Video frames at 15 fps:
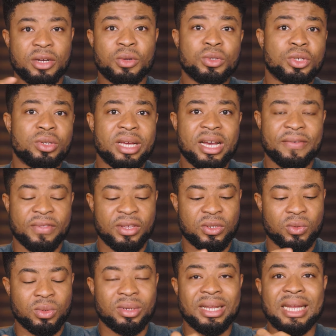and also you have this
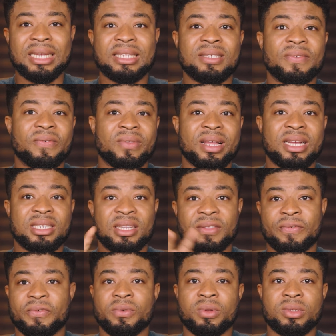dual LED flash at the
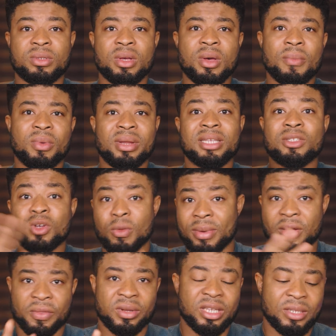front. But let's talk
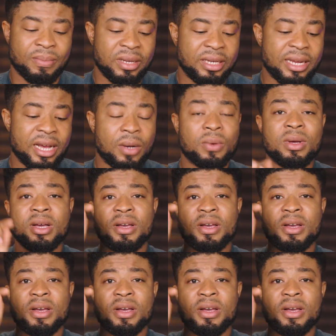about the display now.